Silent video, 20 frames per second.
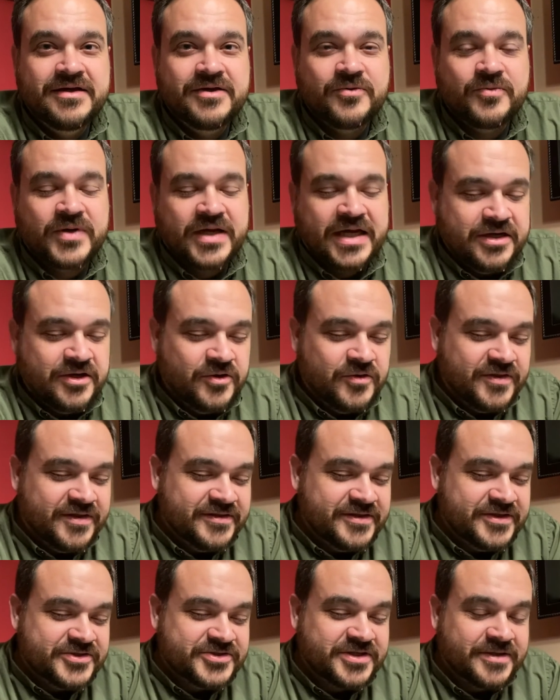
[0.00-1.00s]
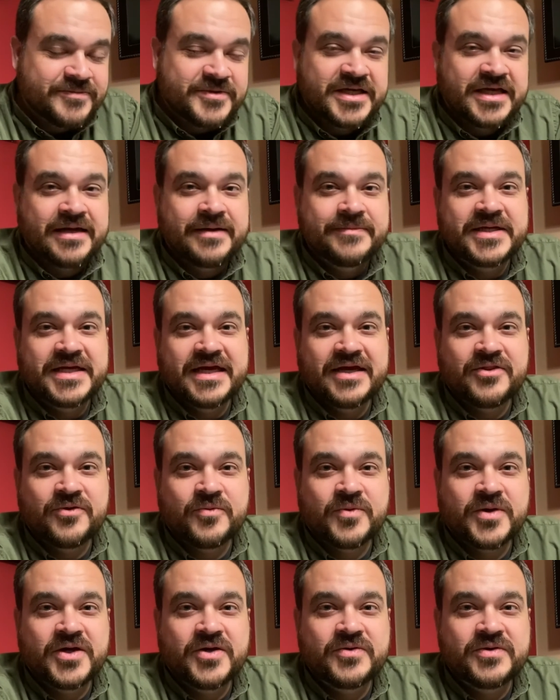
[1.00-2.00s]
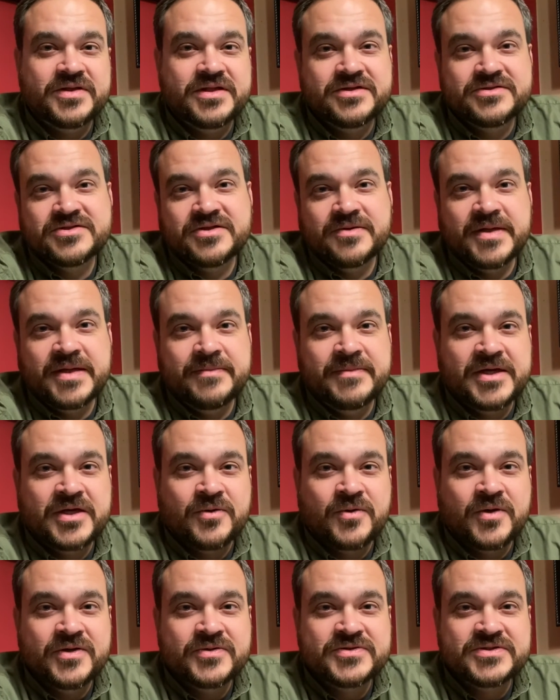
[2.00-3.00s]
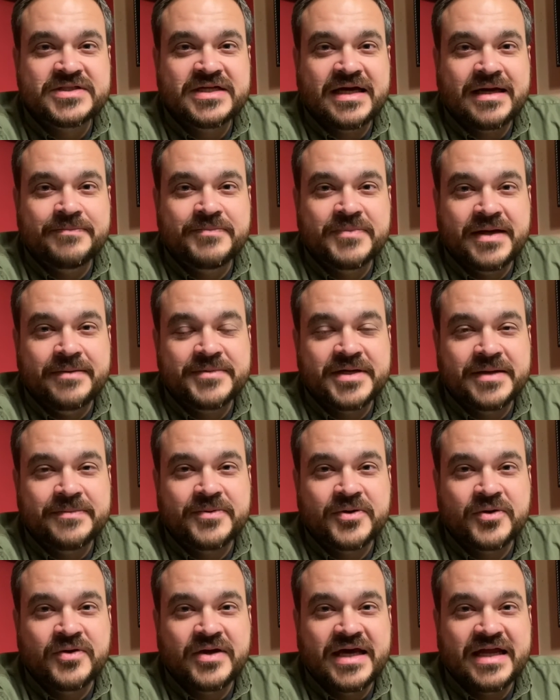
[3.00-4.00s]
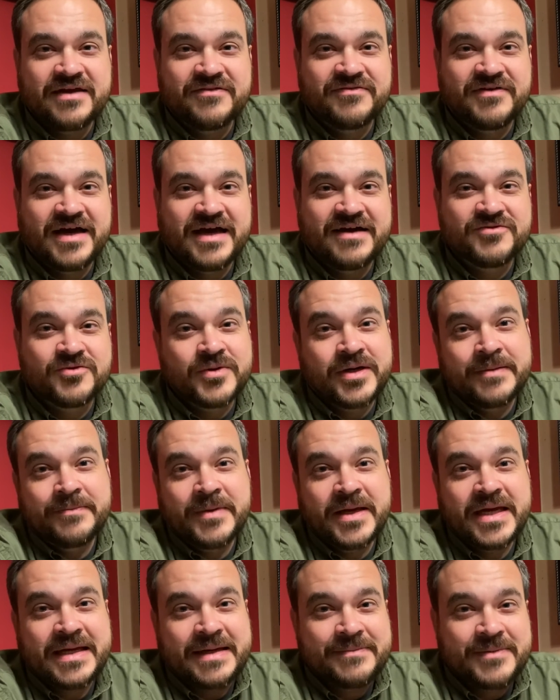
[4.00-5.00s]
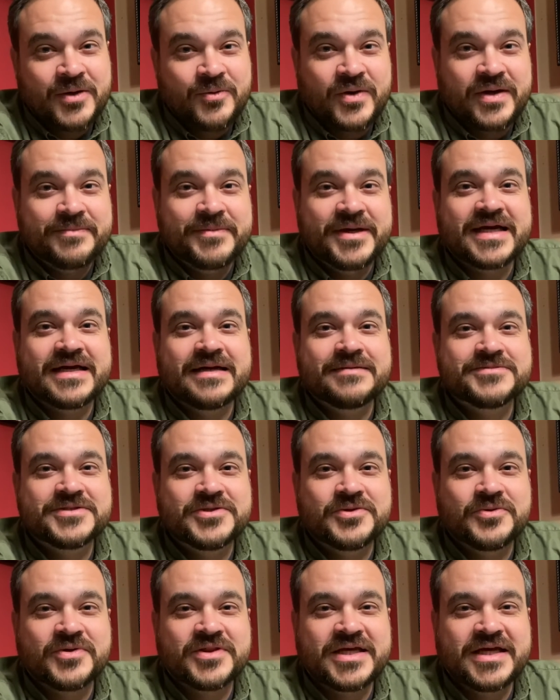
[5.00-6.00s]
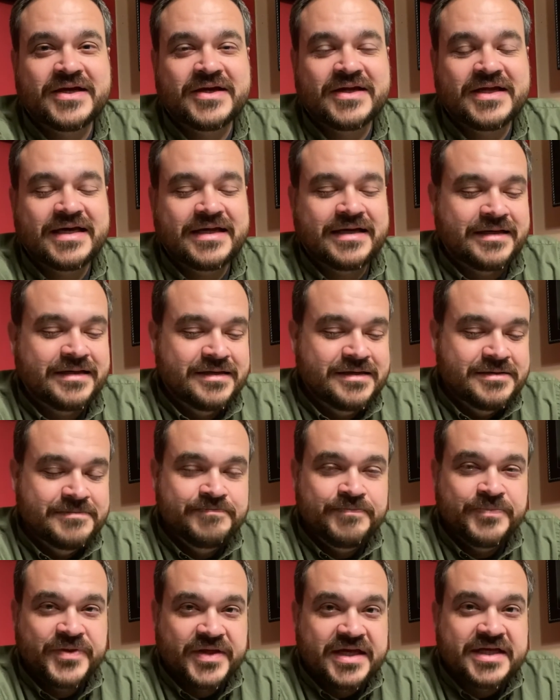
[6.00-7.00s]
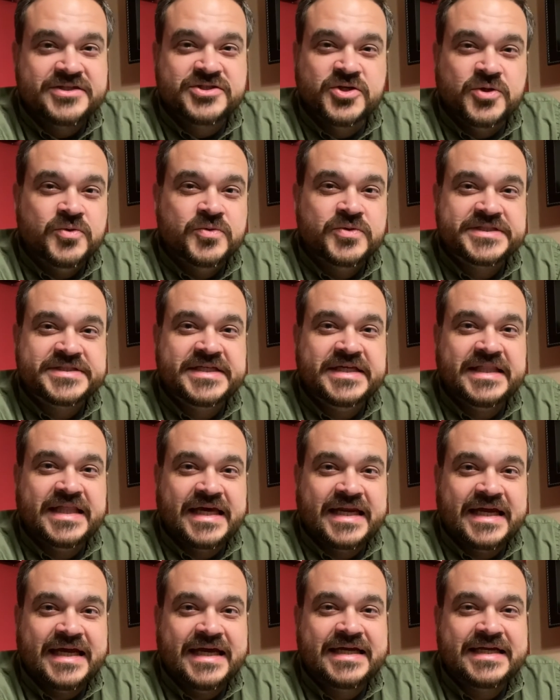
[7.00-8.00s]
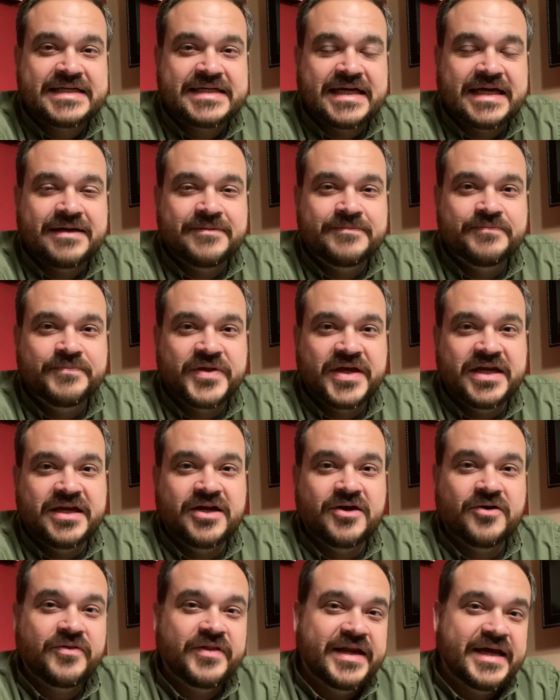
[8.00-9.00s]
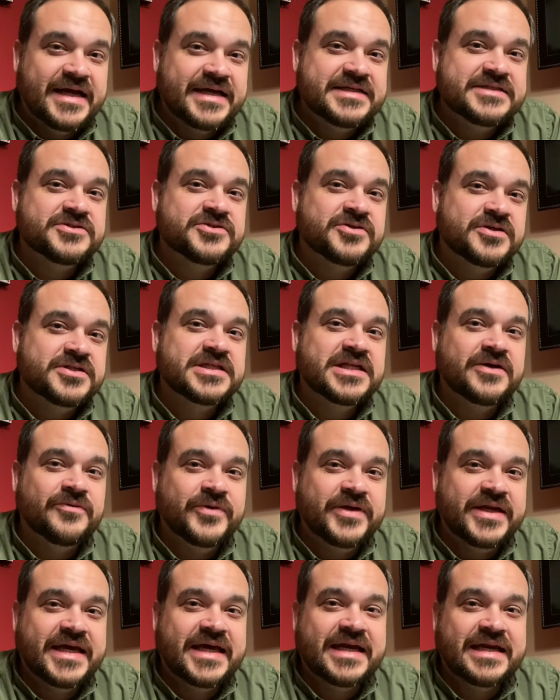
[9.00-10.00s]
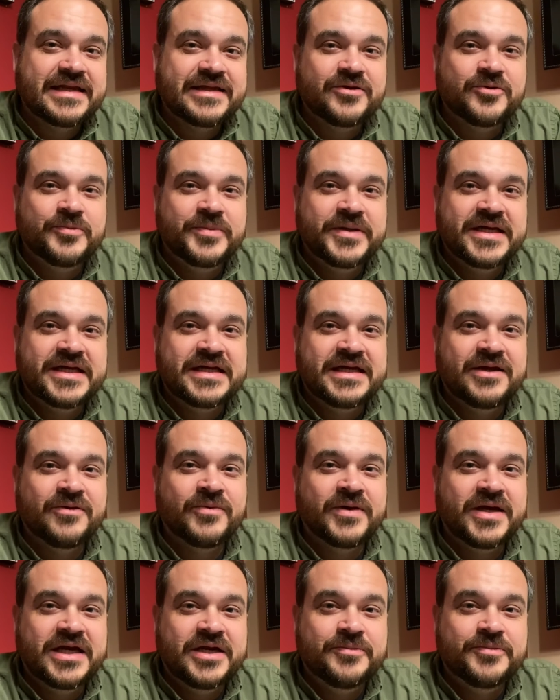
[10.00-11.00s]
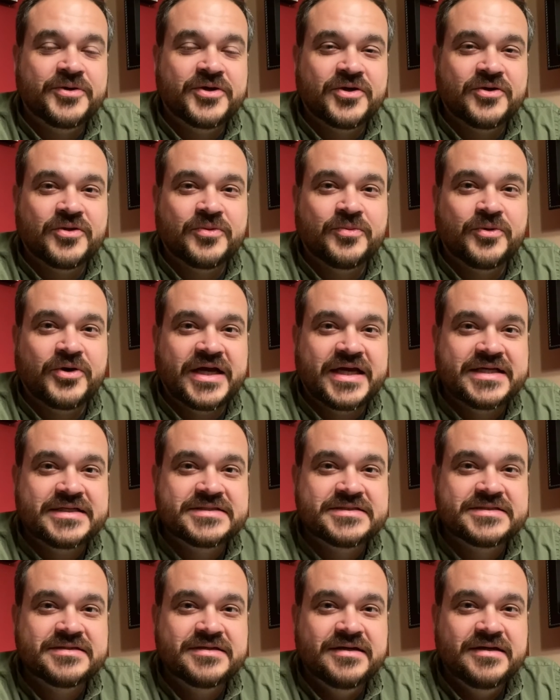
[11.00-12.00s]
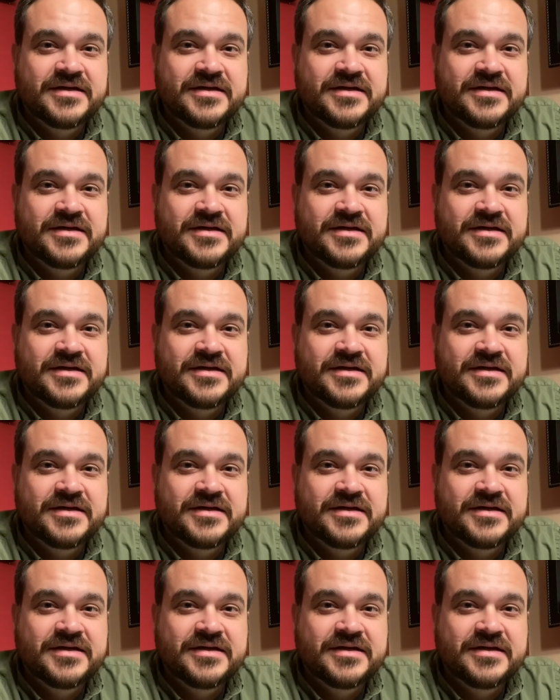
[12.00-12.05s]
When I know that there's something coming down the road and there's going to be a big road stop coming up on 95, and when I'm making my way back up to North Carolina, it's cool to see that ahead of time and know that I can start slowing down a little bit and get ready to put on the brakes.